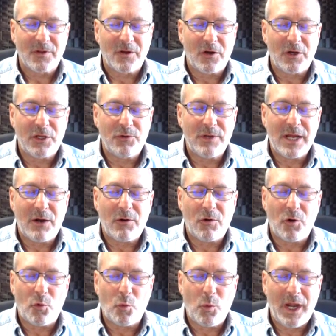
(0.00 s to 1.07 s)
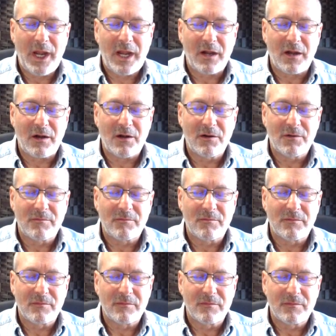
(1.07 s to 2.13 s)
Are you now aware
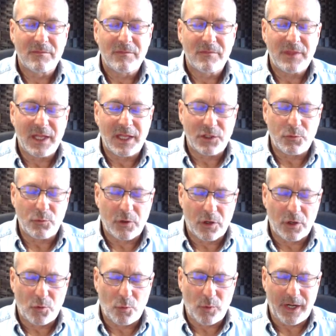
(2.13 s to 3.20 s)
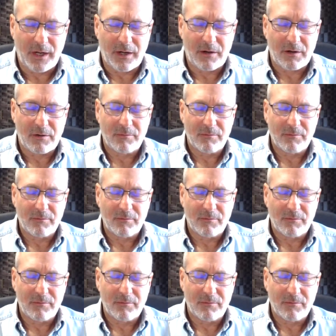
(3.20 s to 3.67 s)
that you are aware